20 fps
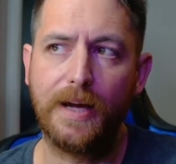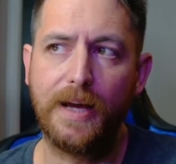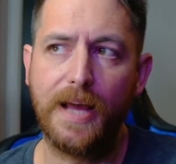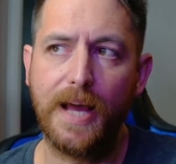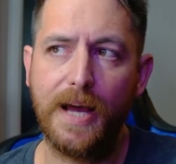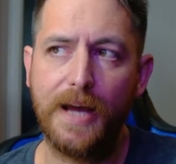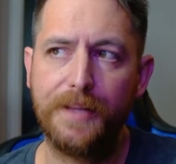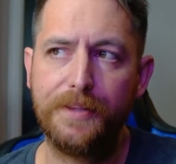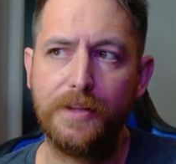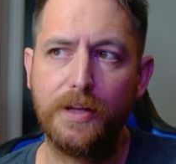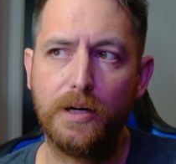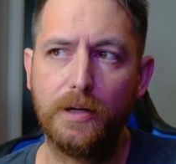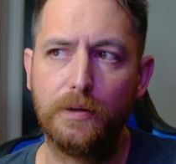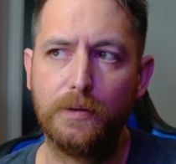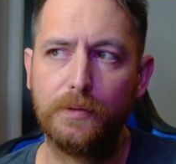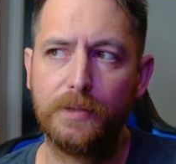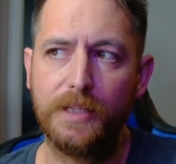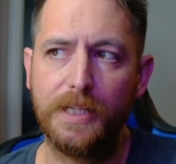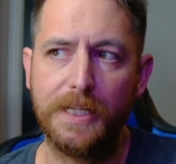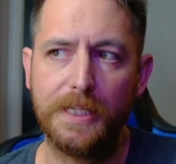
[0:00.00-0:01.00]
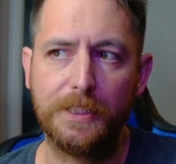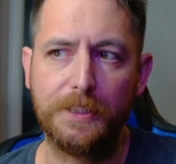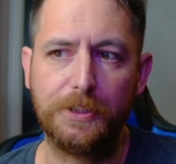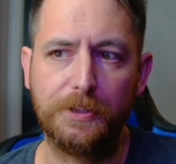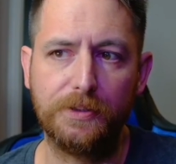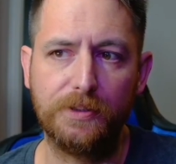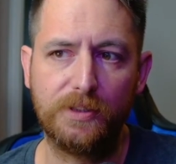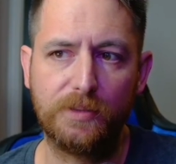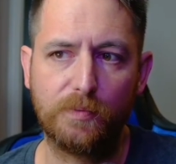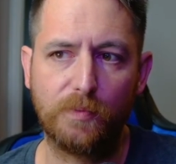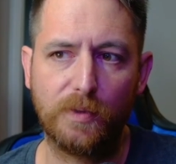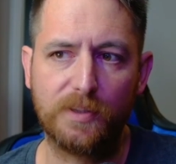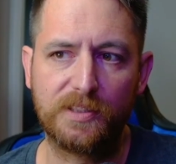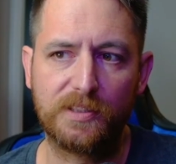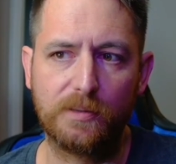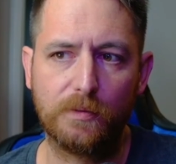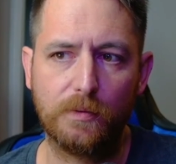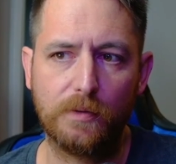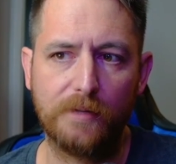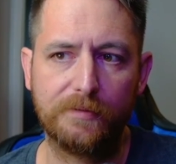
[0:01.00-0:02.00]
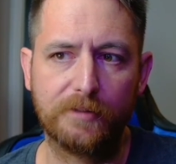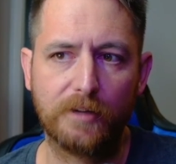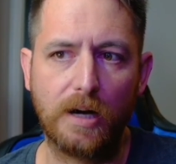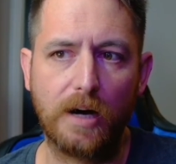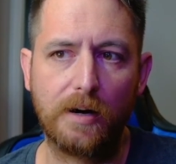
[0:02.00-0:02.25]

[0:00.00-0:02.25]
I had no issues whatsoever.